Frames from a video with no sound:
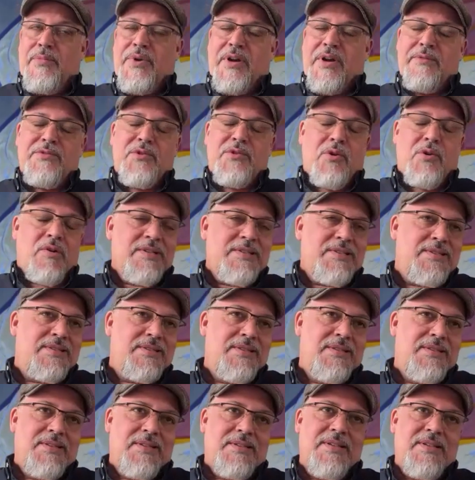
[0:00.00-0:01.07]
But of
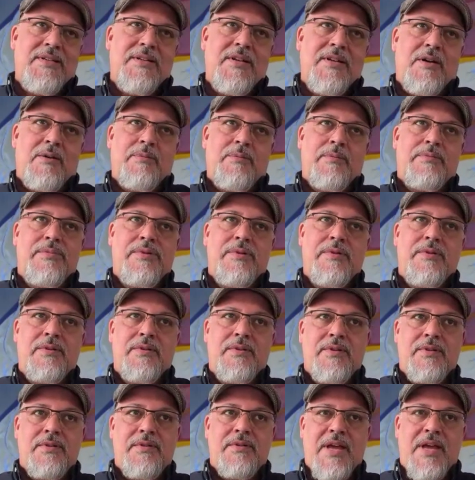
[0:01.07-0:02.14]
course,
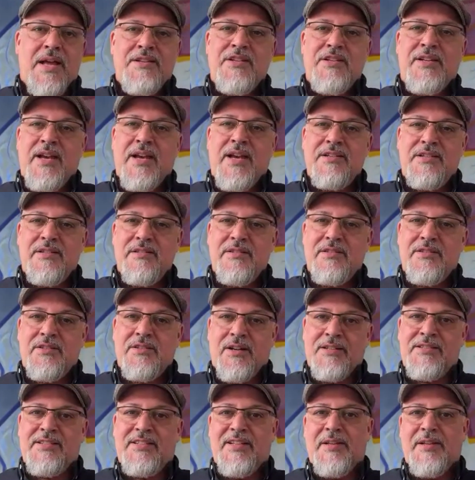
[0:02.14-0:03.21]
education
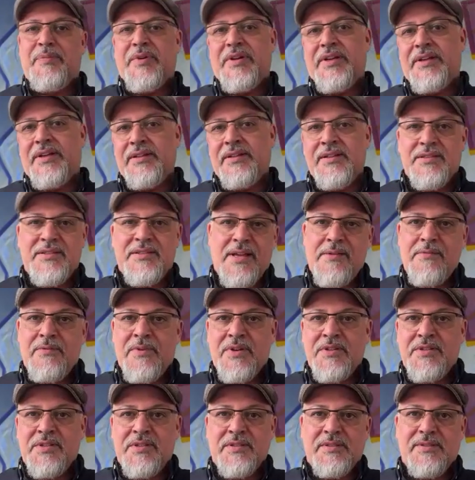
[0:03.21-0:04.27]
started slipping because I
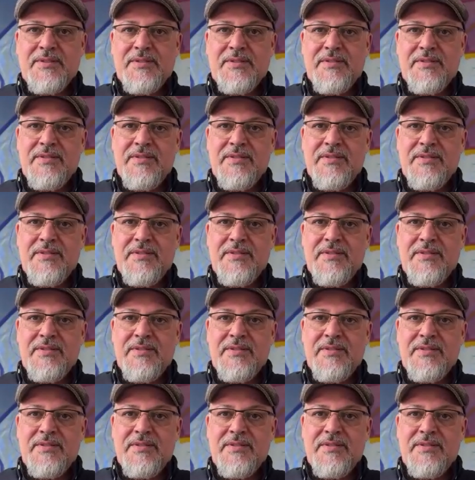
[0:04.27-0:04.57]
wasn't,